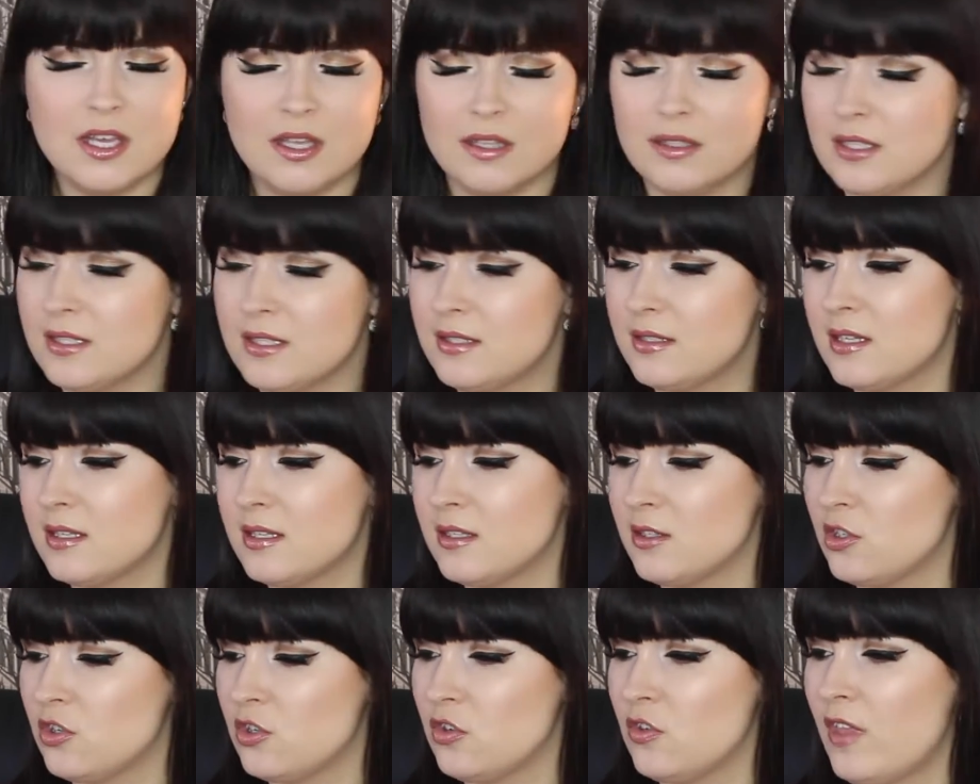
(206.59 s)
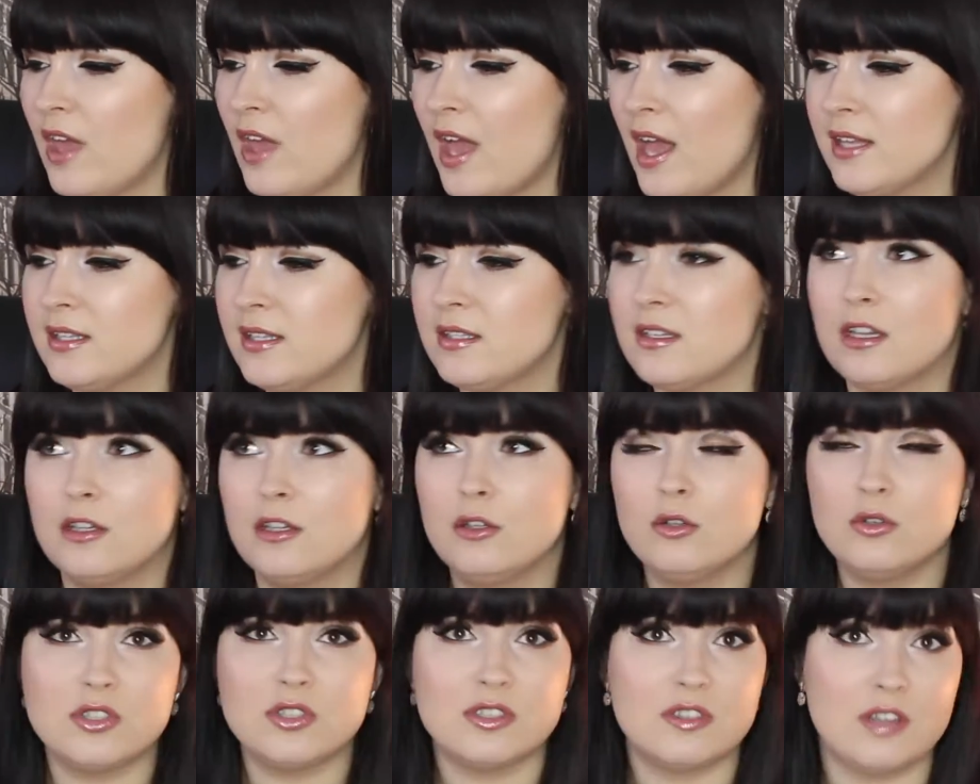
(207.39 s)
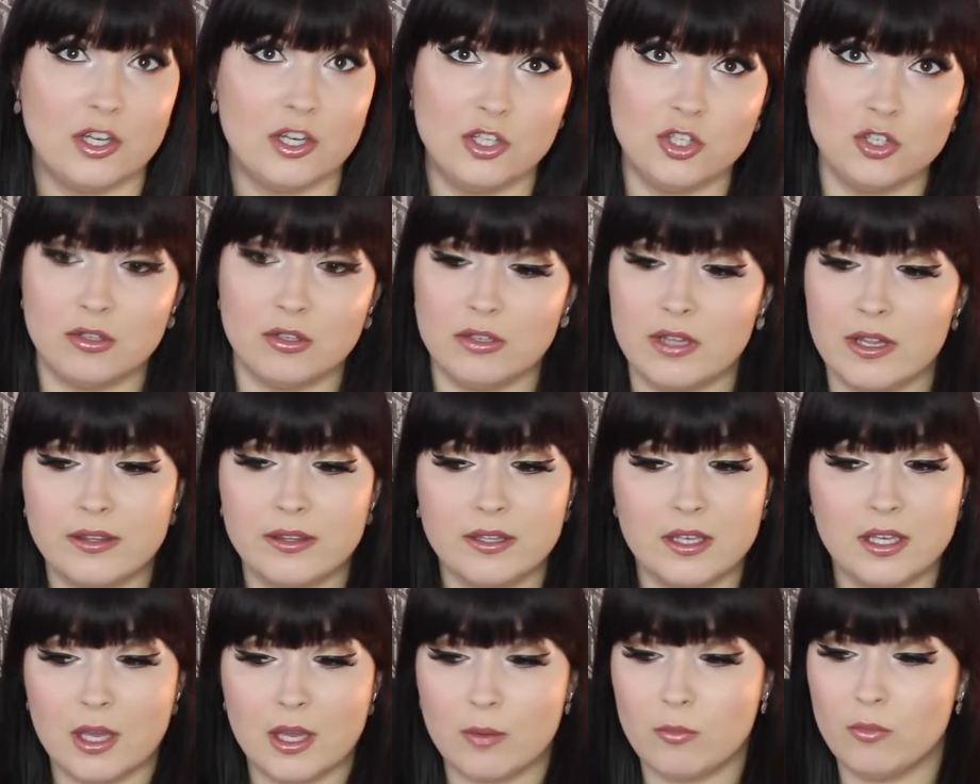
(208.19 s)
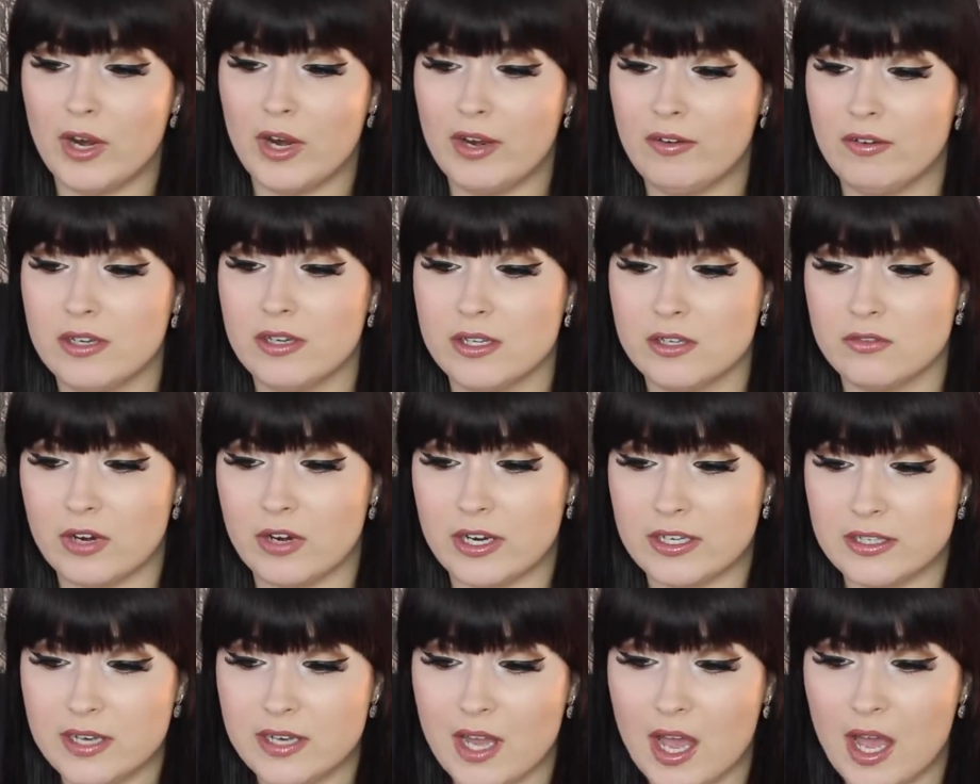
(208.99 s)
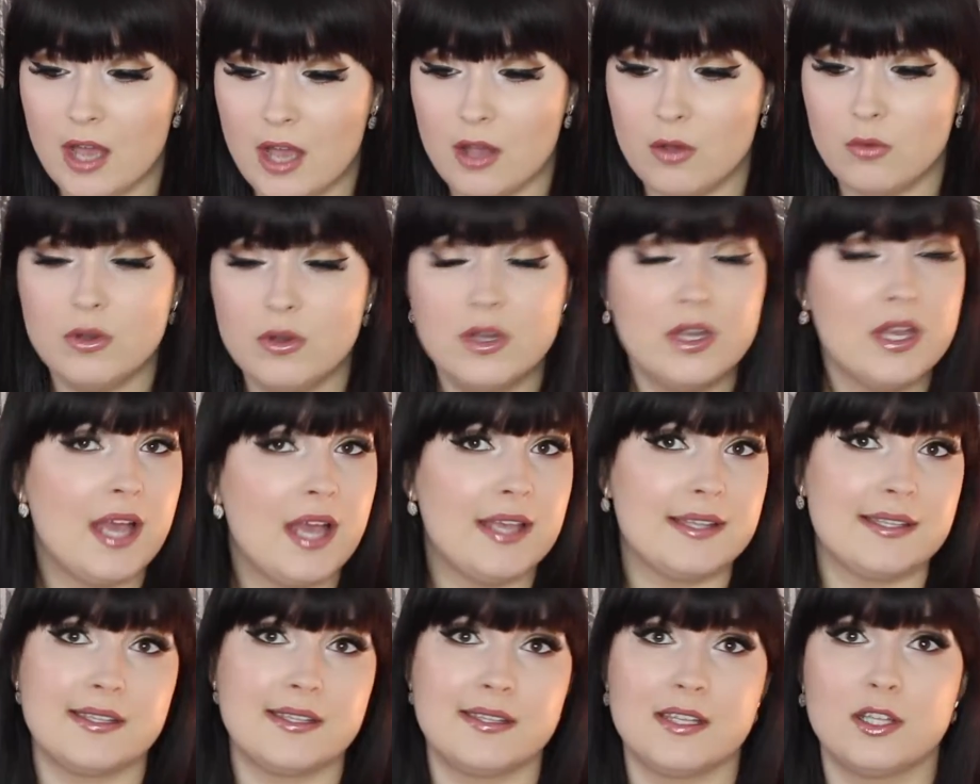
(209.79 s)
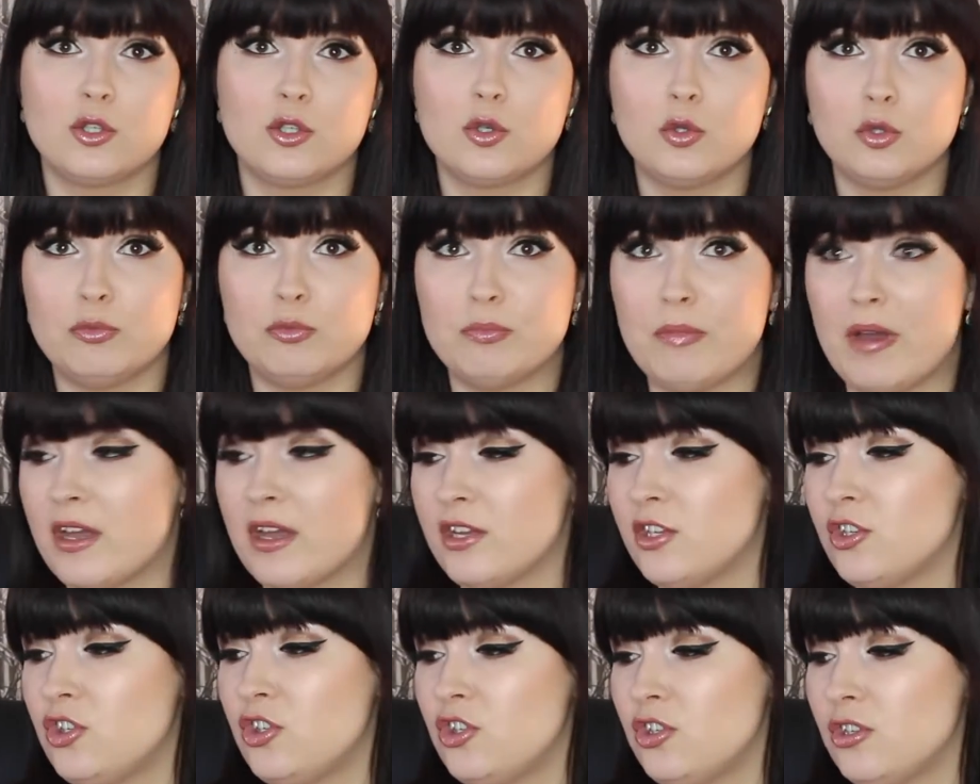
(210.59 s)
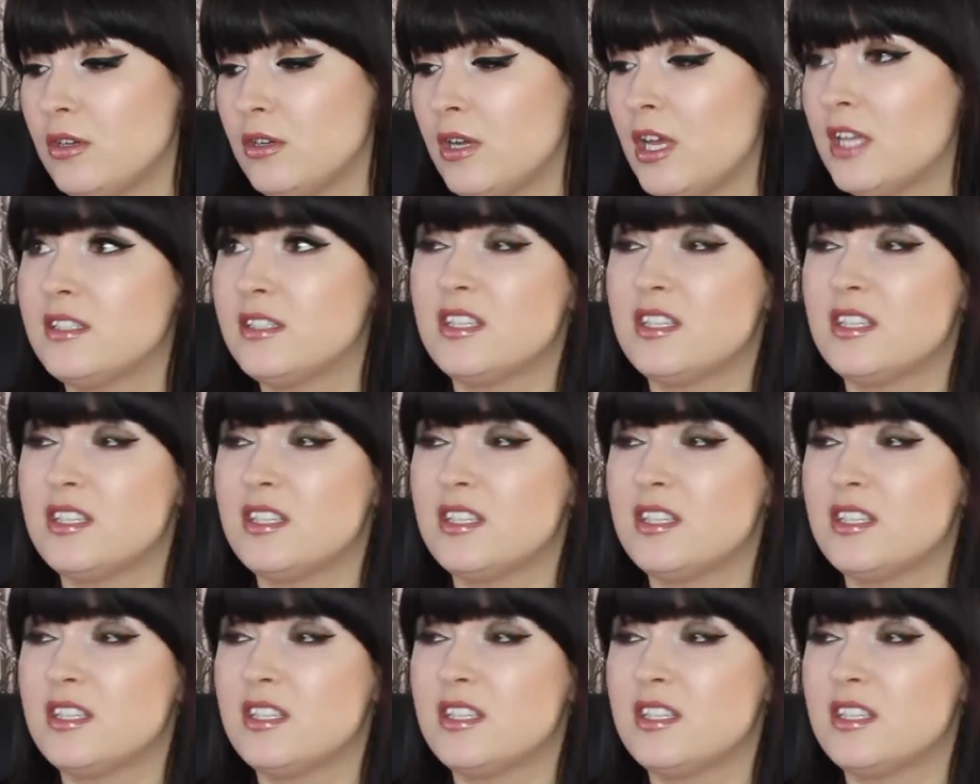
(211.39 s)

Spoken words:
This doesn't do that. It looks natural. I think I'm wearing it right now. As I said, good match.